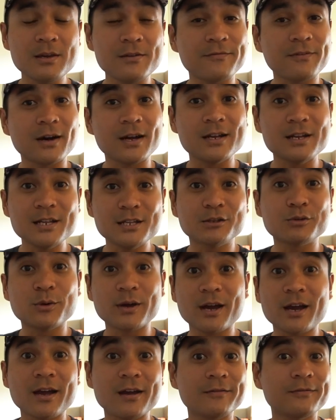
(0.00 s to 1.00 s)
if I need to
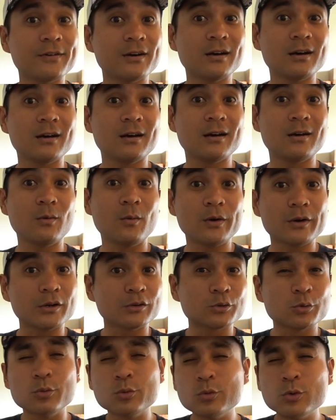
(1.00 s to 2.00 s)
have one
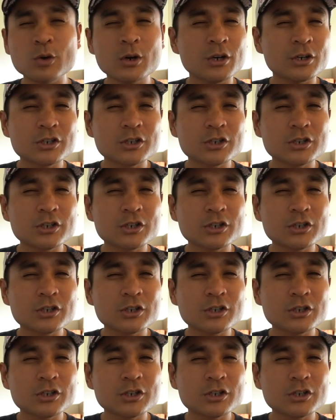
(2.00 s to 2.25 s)
or two